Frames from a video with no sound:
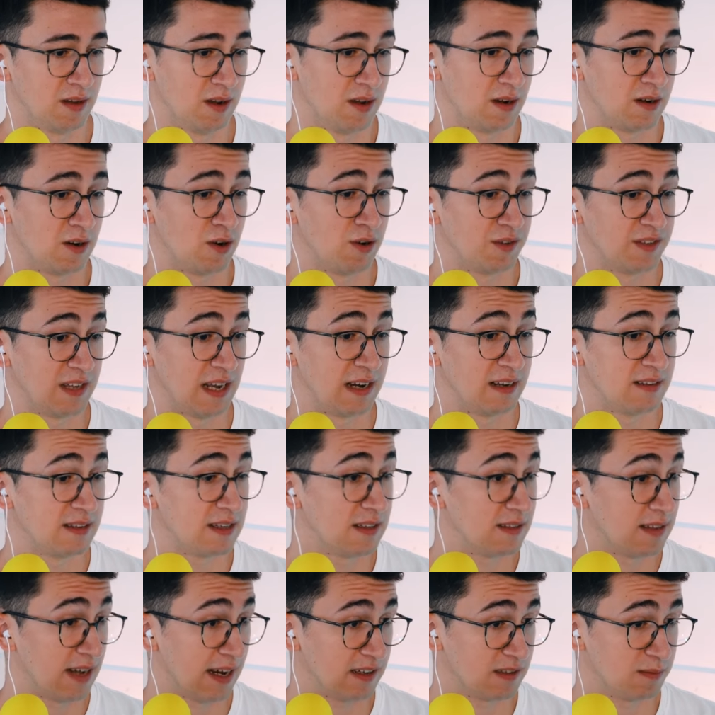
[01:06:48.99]
the
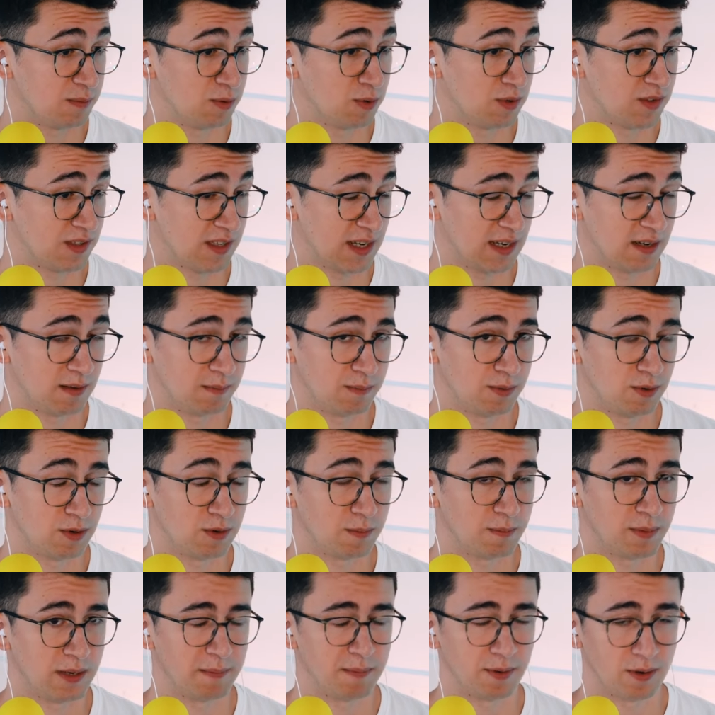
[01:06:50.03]
Causality textbook, standard
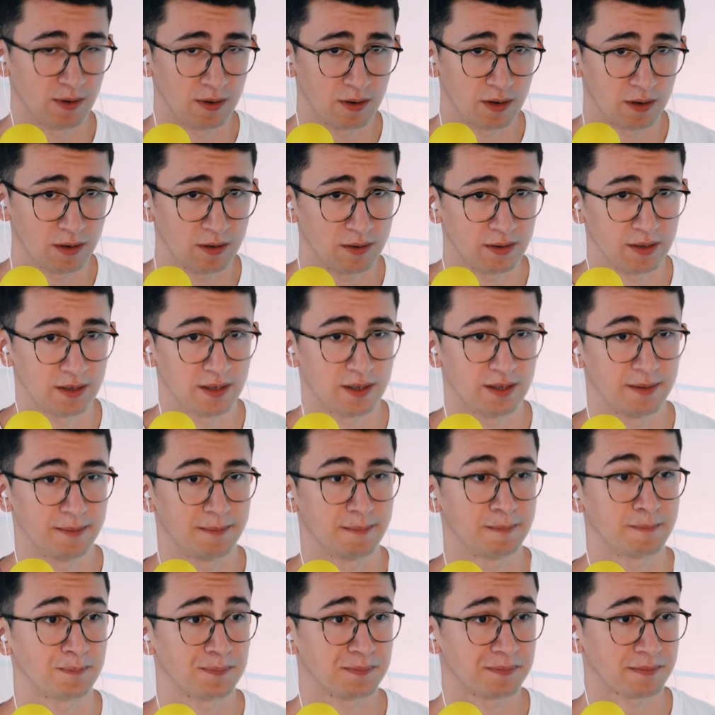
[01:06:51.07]
book by
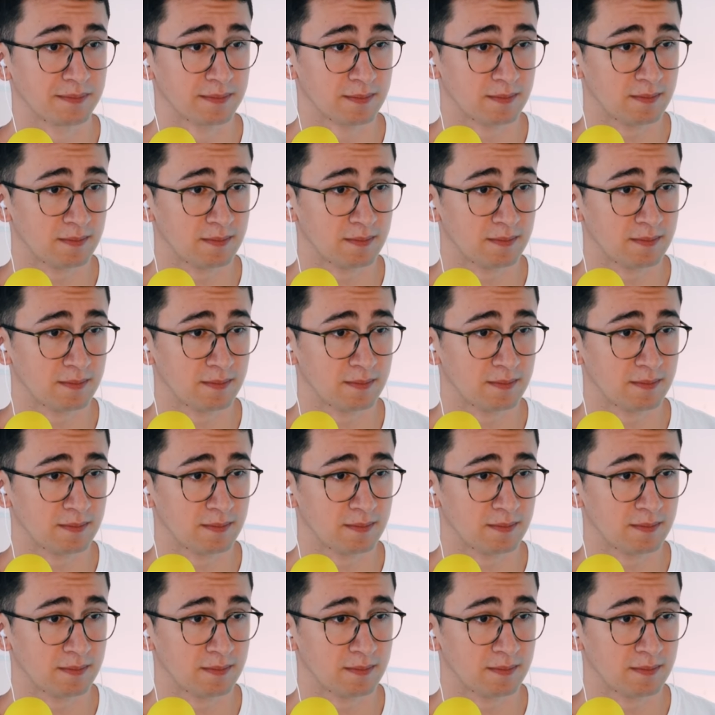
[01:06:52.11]
Pearl.